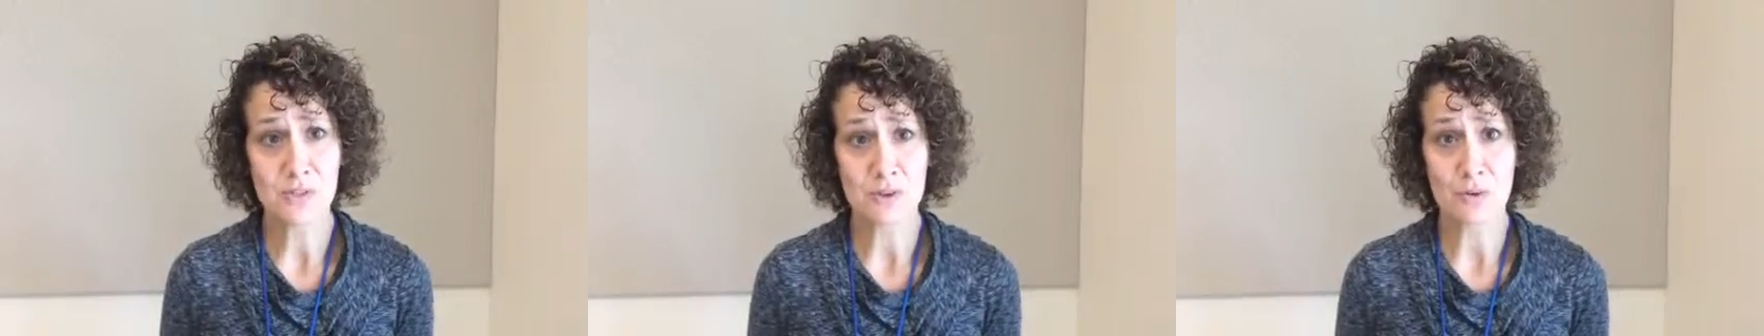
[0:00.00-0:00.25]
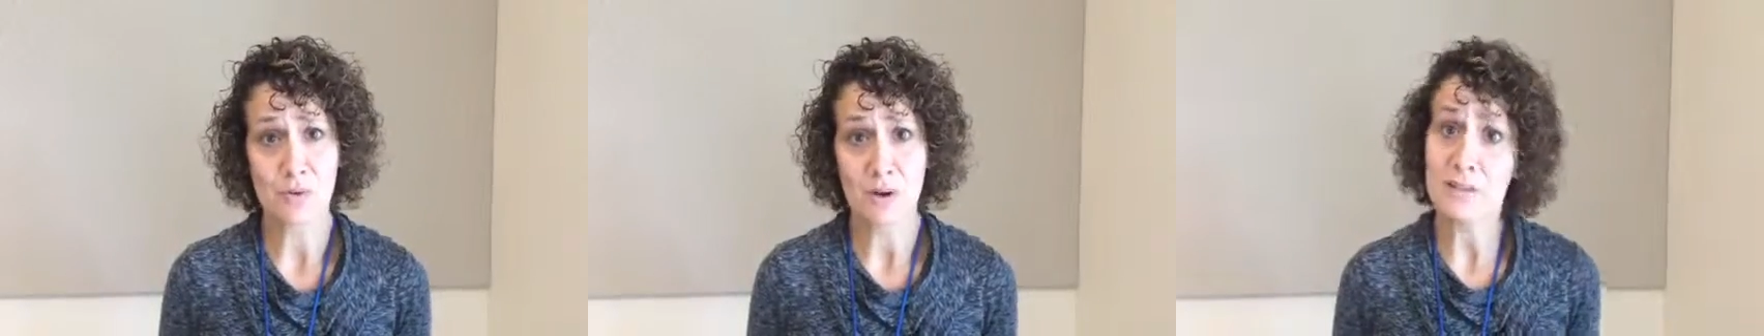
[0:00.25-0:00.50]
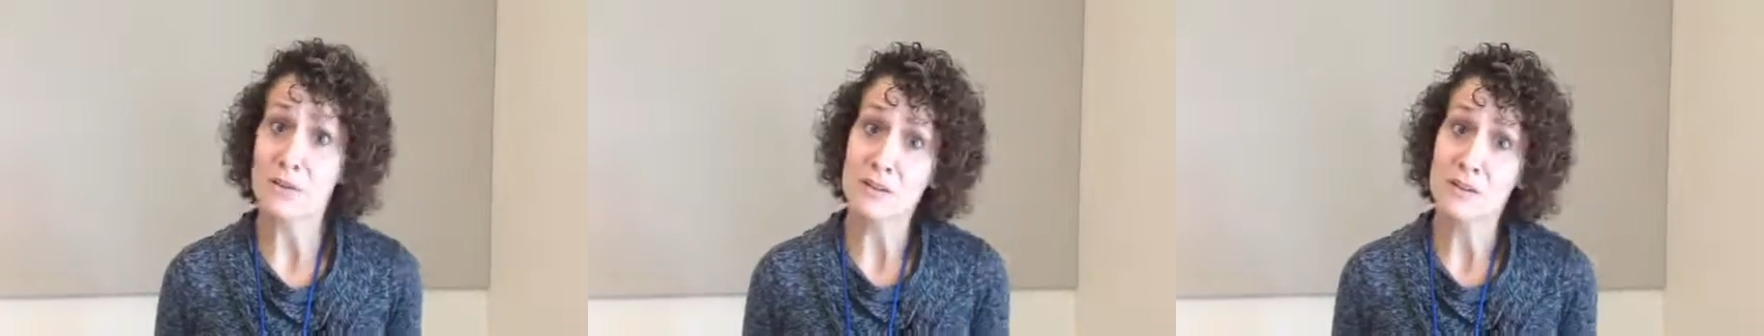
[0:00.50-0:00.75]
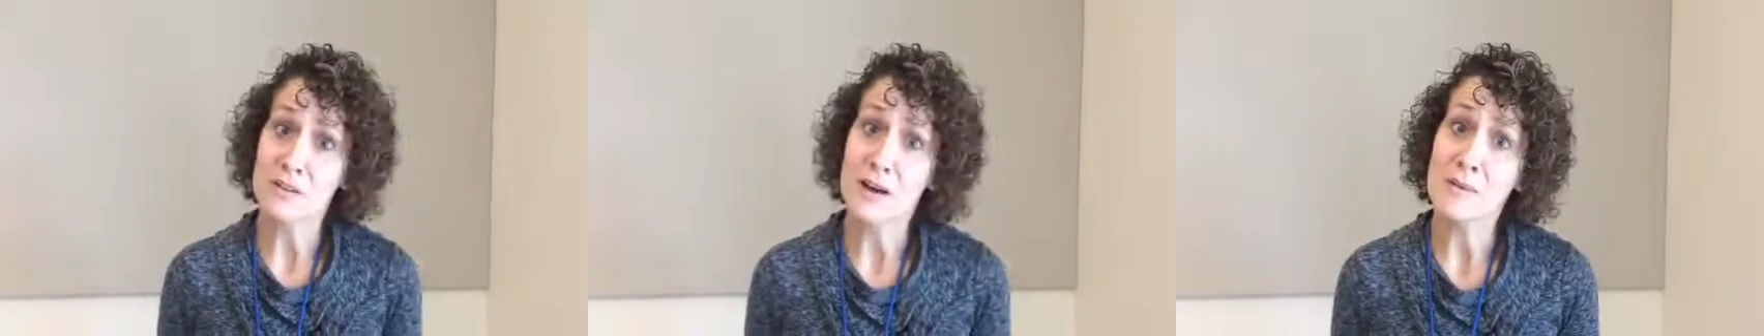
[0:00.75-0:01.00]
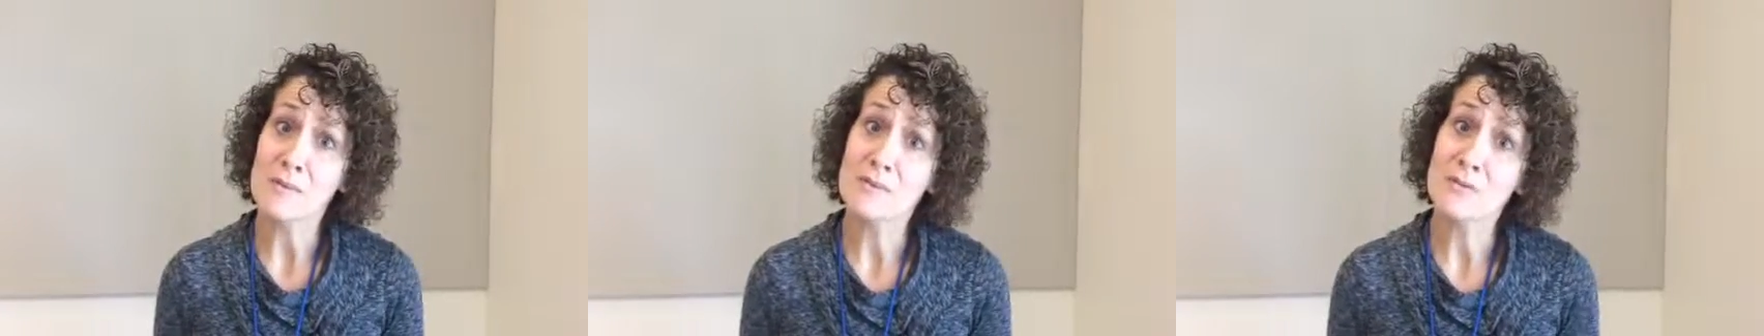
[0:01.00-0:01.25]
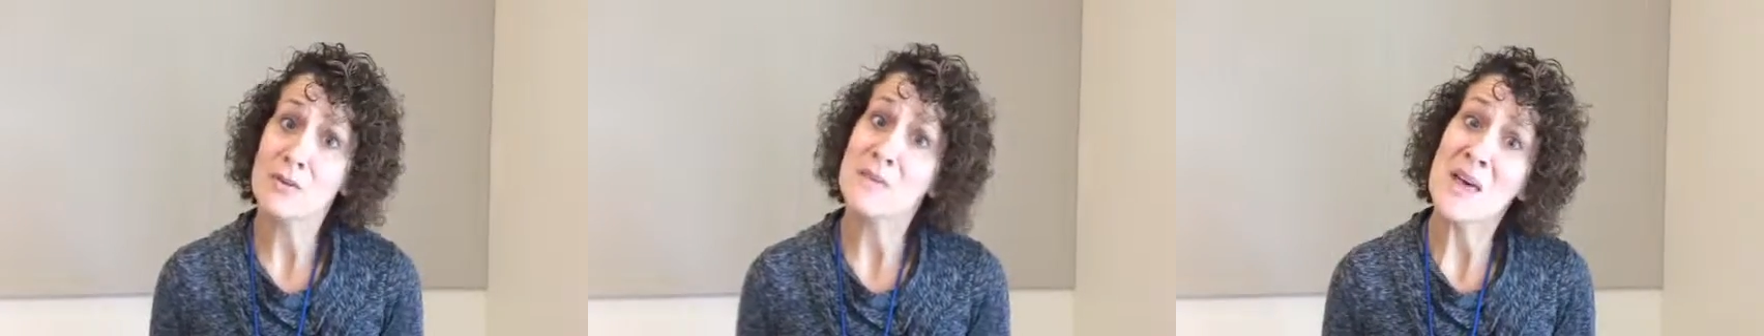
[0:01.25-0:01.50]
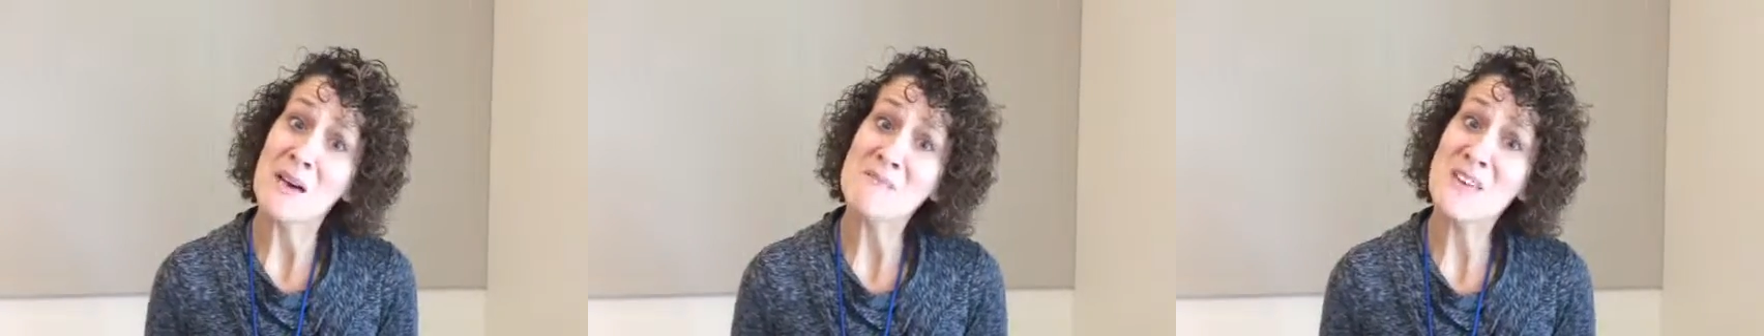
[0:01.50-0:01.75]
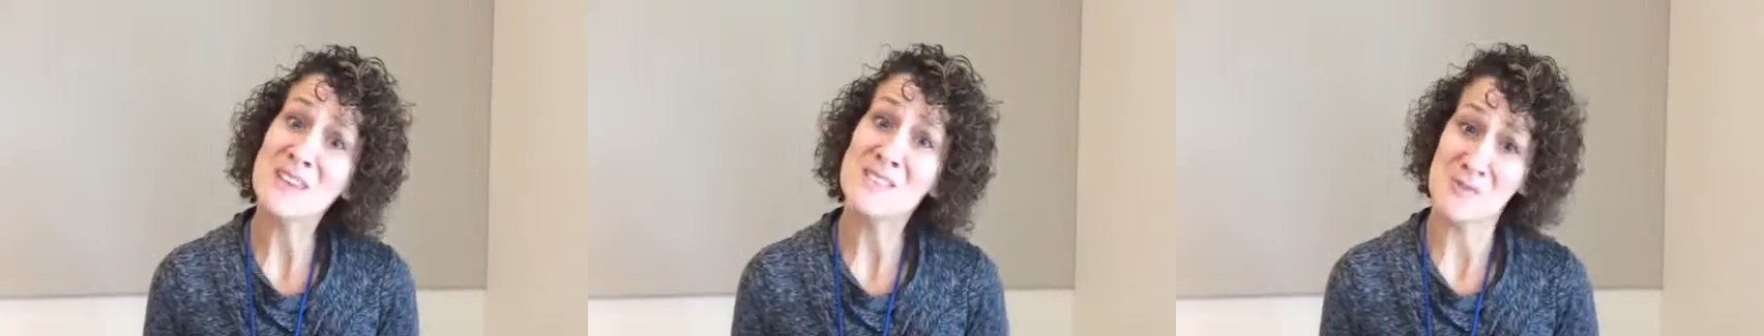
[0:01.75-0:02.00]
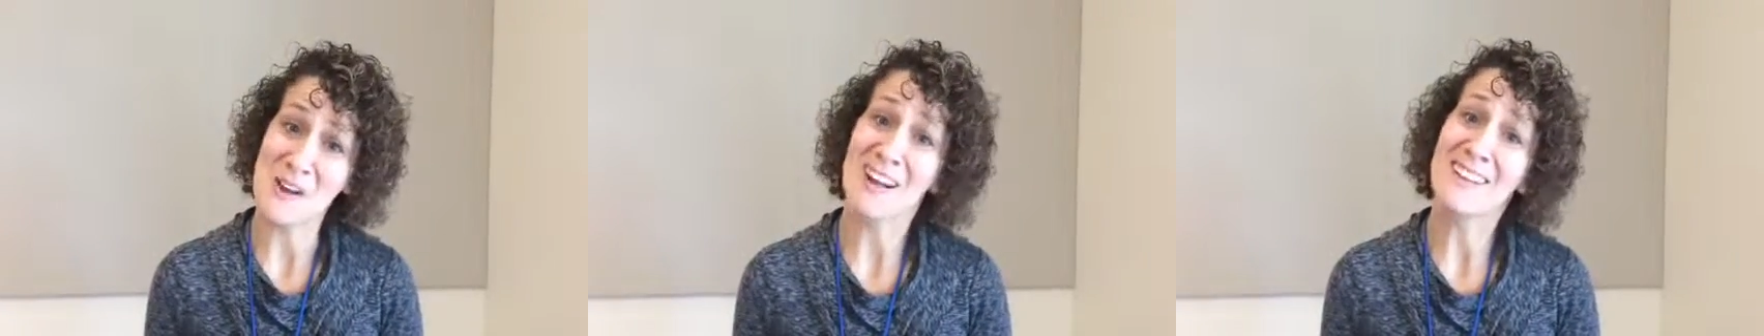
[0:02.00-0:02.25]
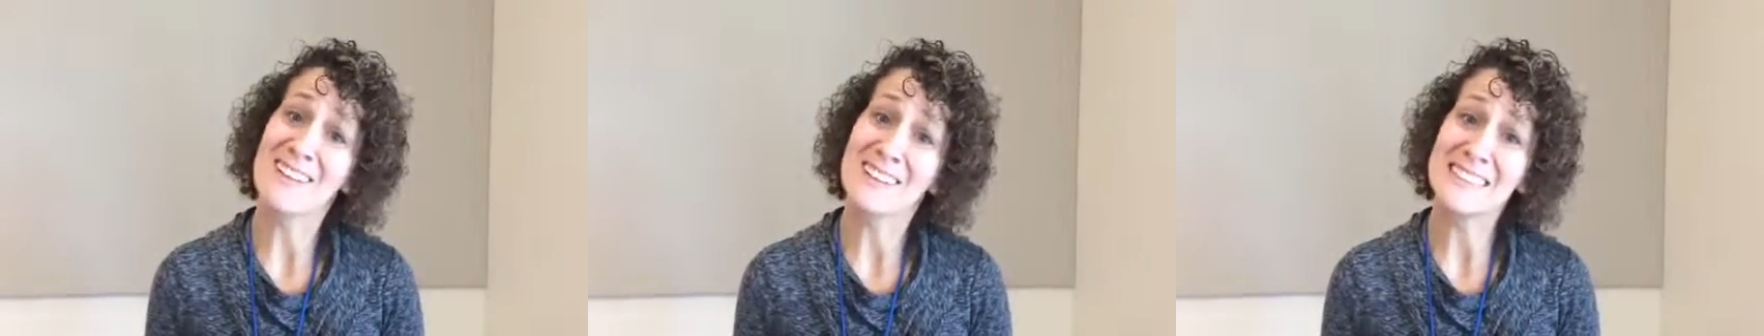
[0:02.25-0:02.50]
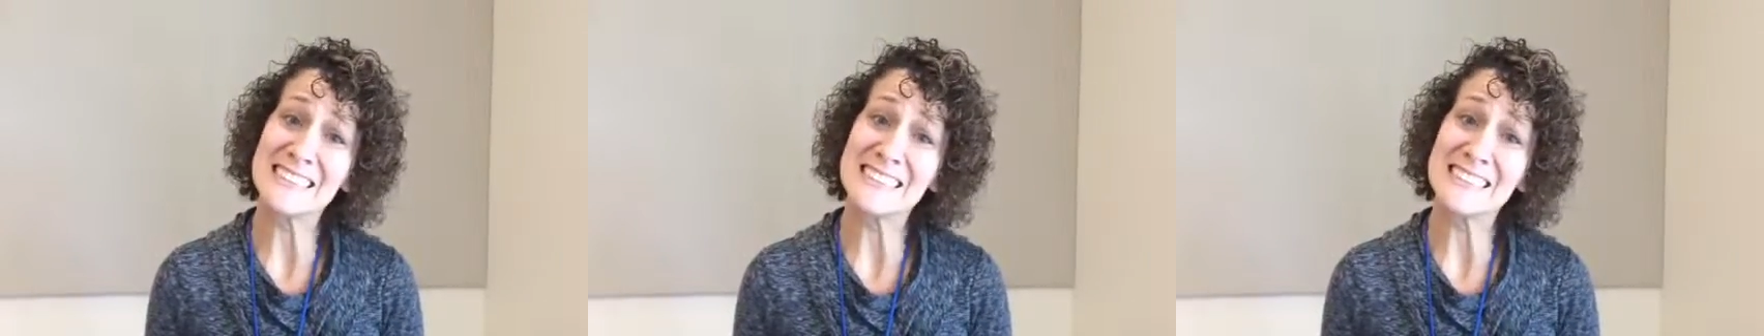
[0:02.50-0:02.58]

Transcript: so I learned a lot from them as well.